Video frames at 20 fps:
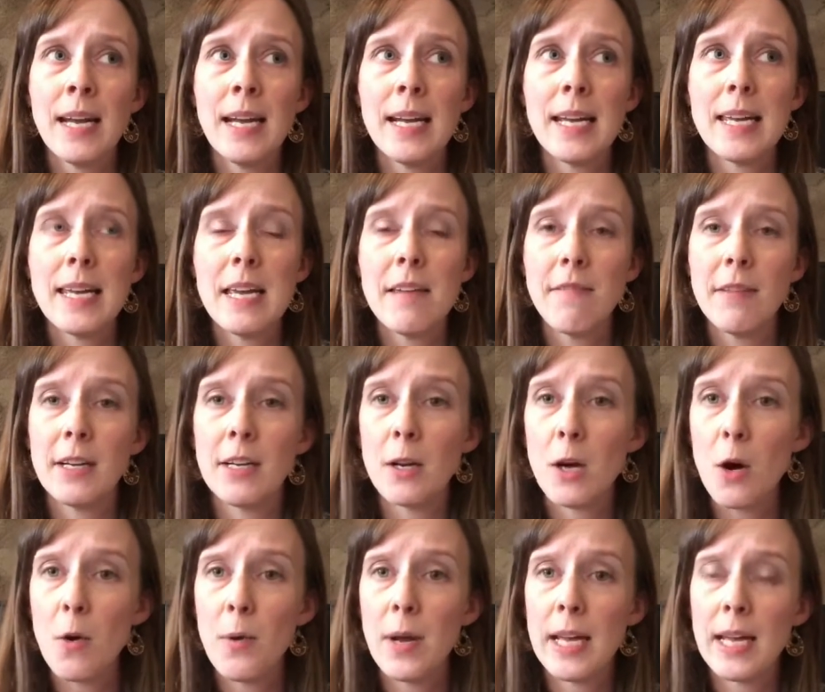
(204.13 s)
even
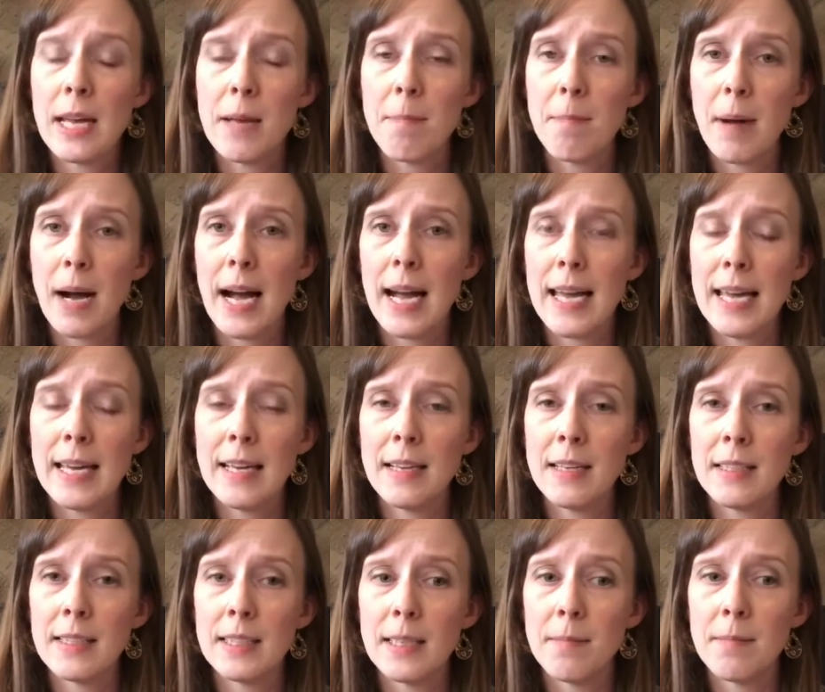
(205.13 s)
going and buying
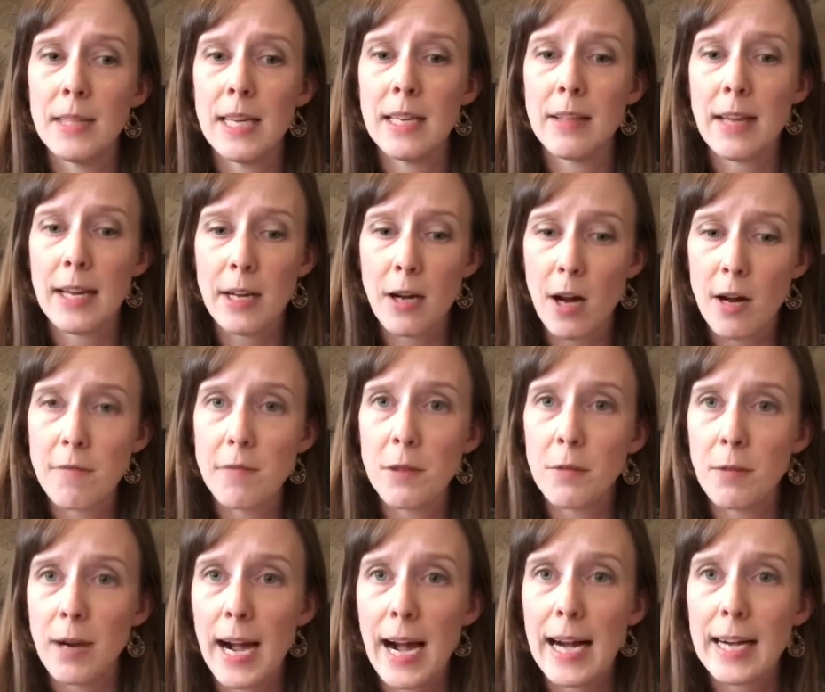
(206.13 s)
something like off the
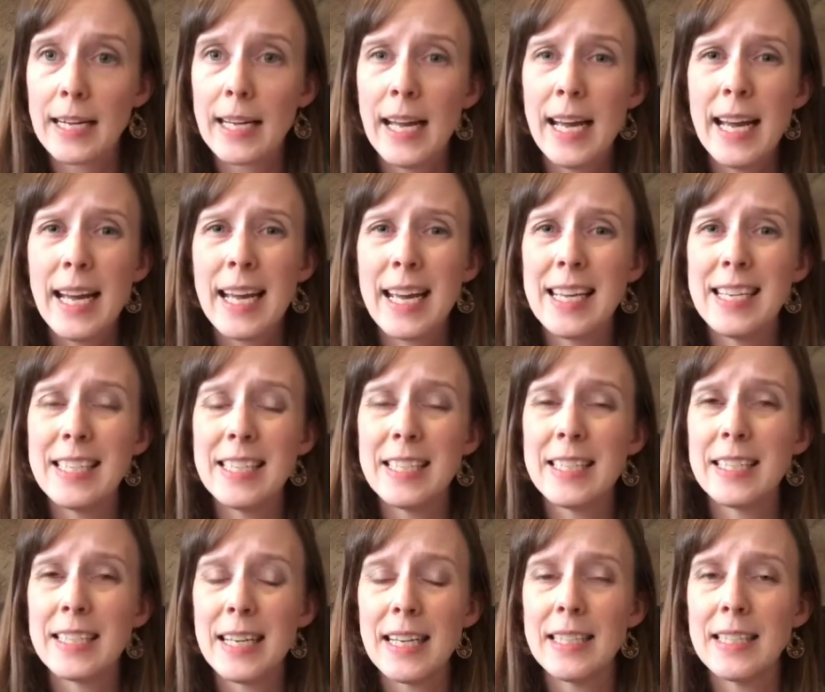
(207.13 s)
rack, it
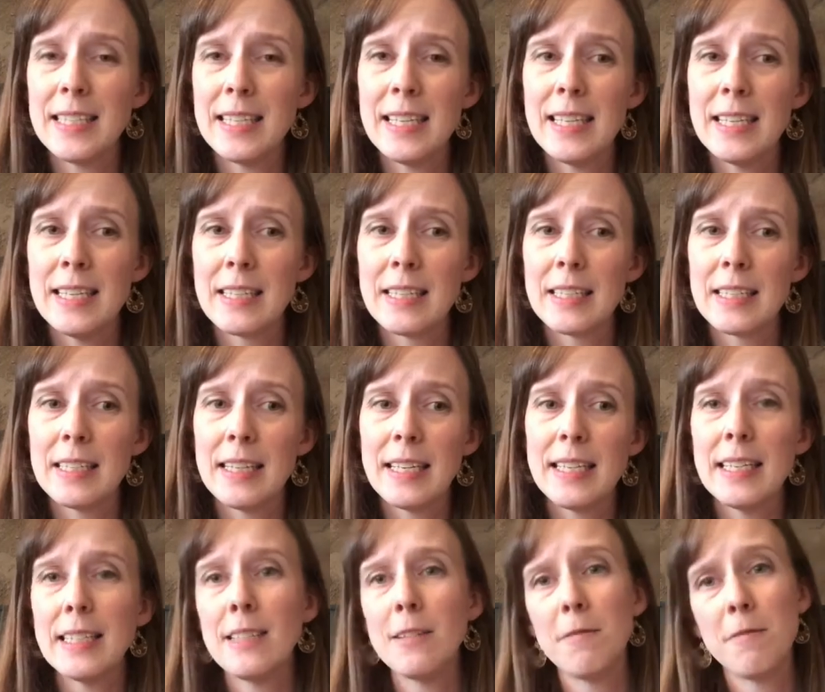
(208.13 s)
doesn't
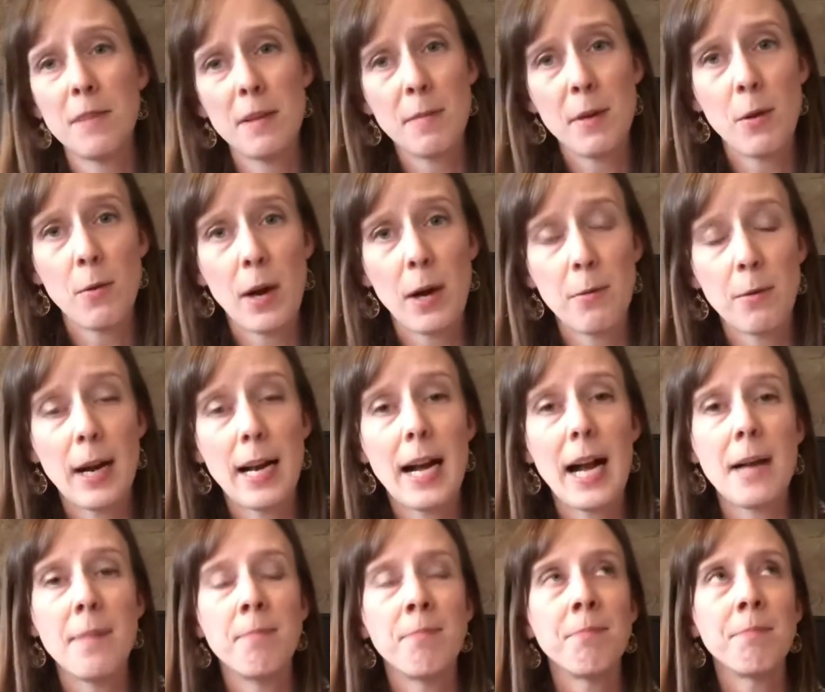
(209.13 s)
fit me quite right.
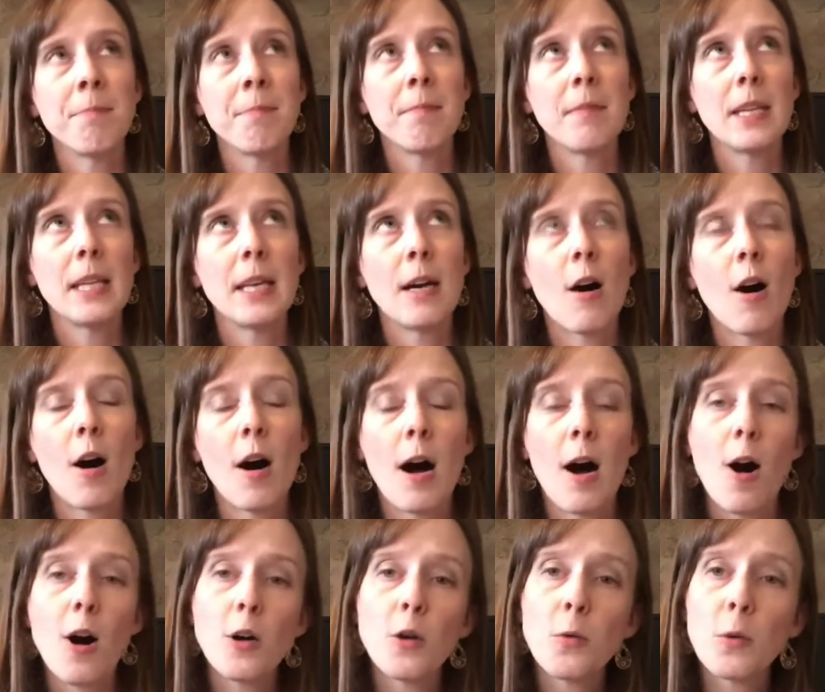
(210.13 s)
I'm
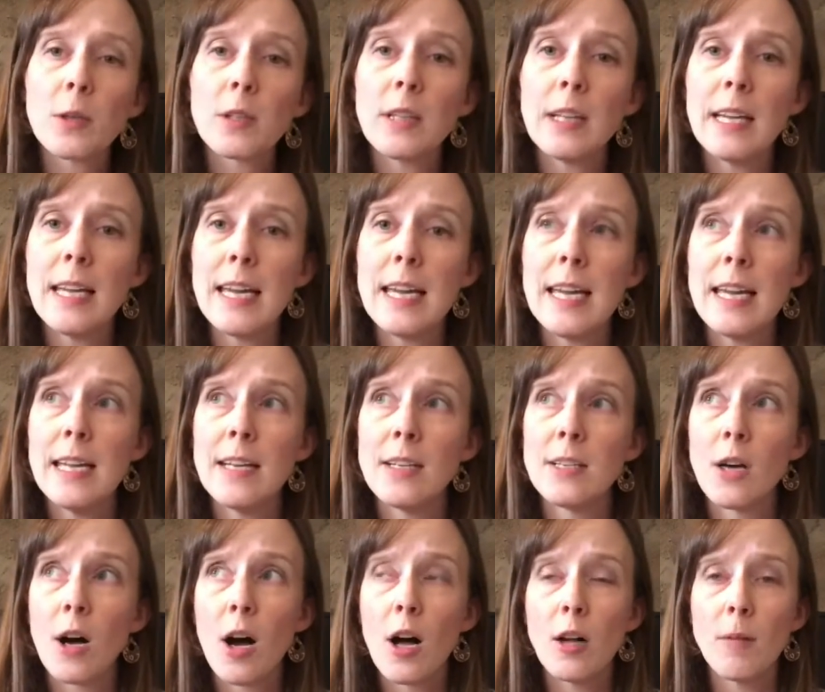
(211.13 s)
awkwardly
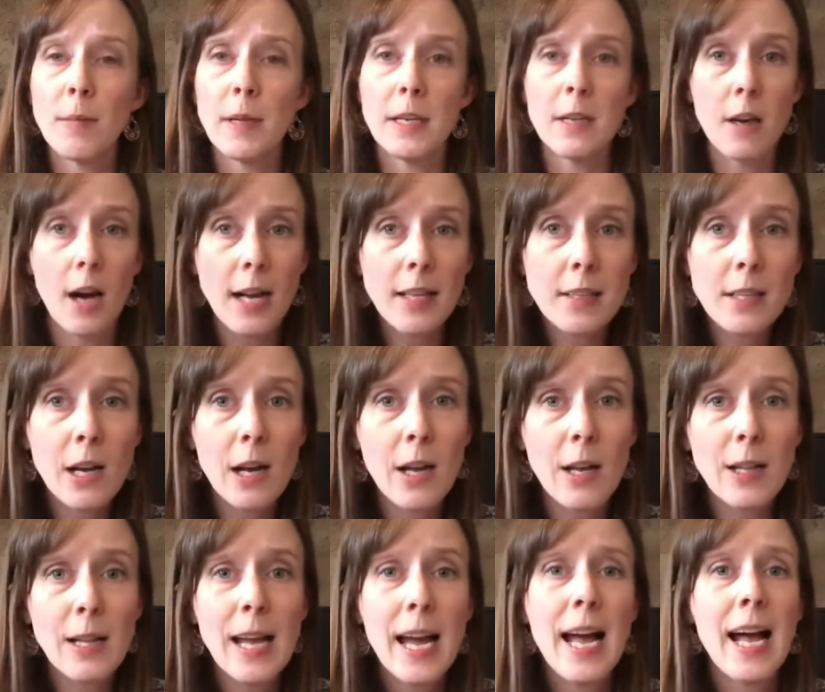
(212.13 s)
tall, but not
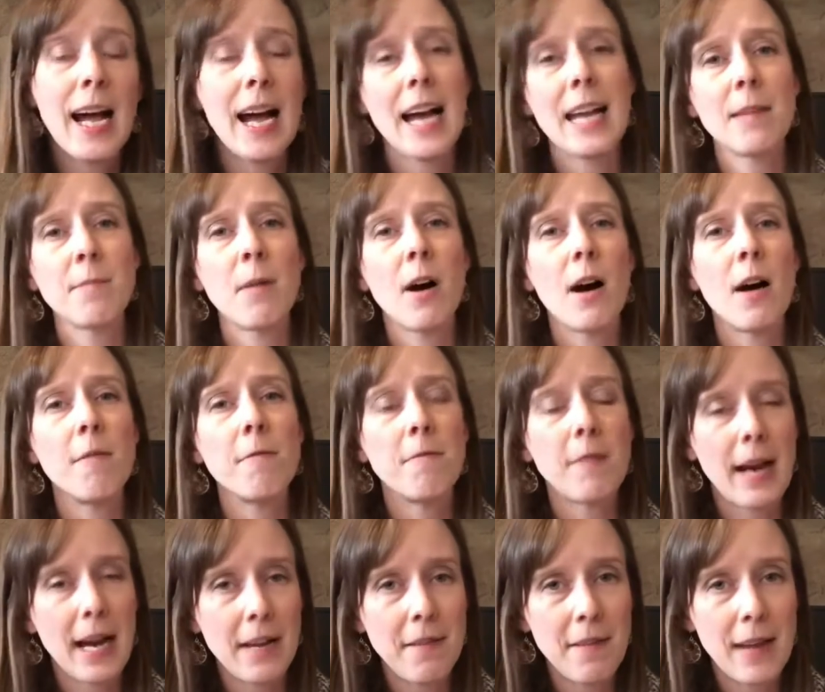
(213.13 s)
tall. I am
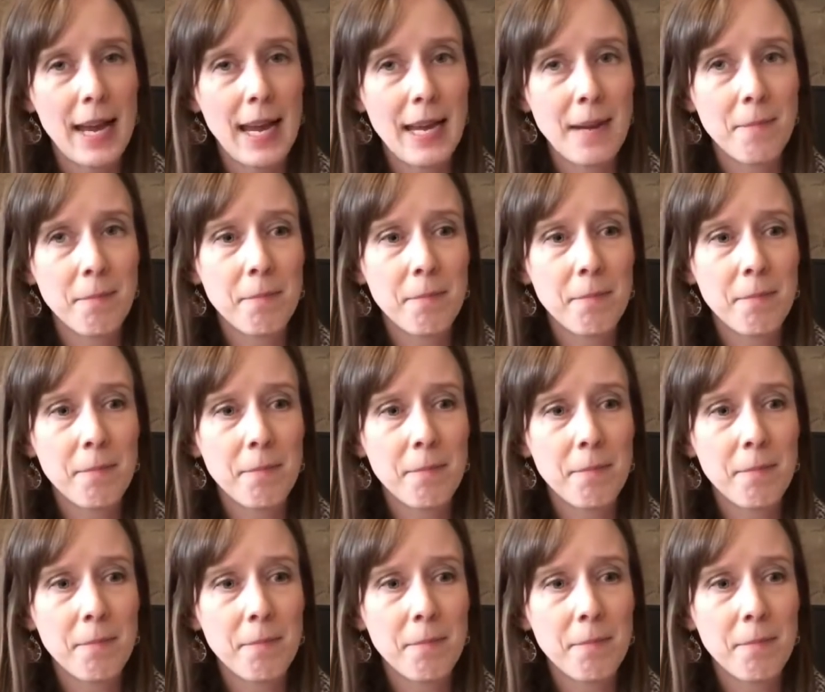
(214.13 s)
5'8",